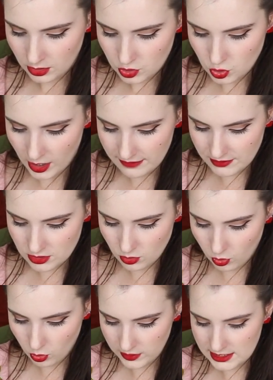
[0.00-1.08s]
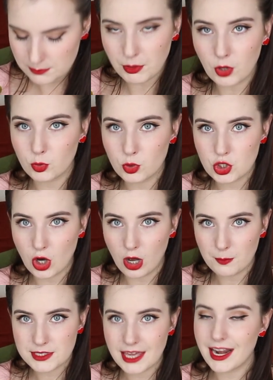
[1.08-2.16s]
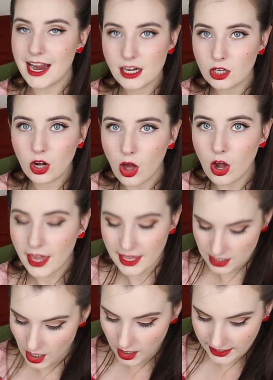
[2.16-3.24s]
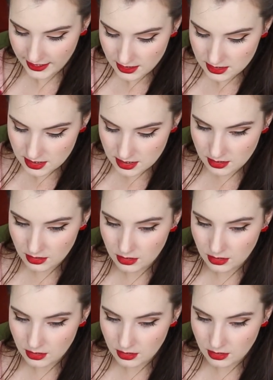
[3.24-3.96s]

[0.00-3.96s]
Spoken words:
driving to all these bottle shops at 8 o'clock at night?